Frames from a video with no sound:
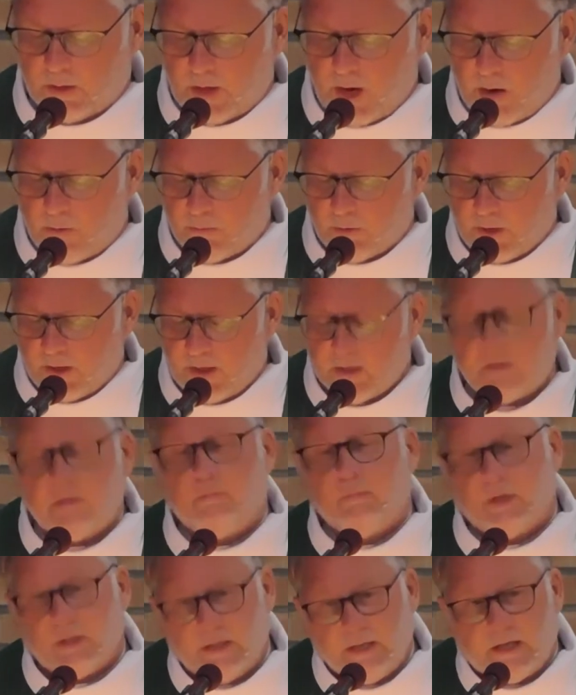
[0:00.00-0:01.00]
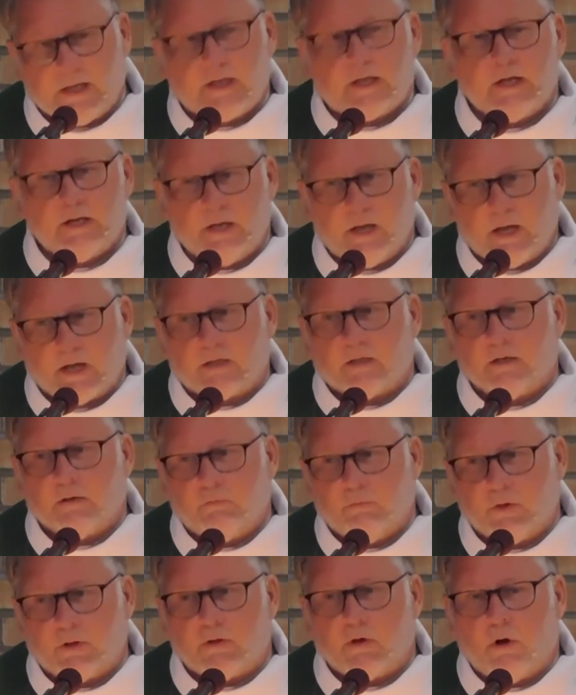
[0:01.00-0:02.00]
and how we're intimately
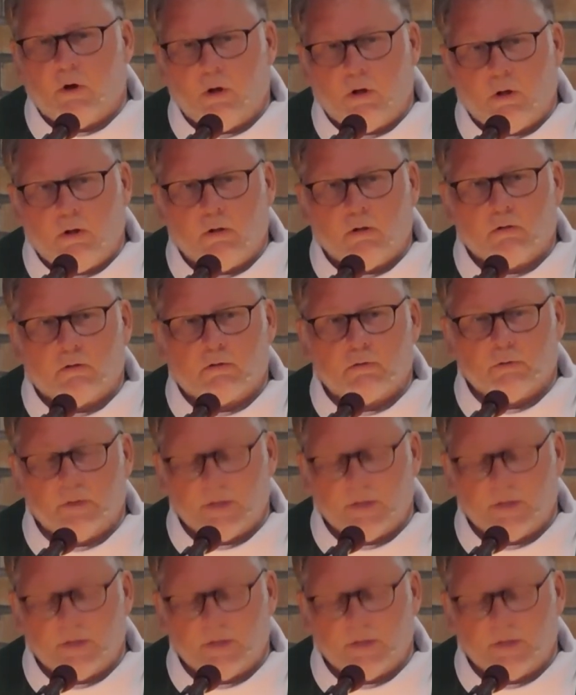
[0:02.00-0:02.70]
connected with all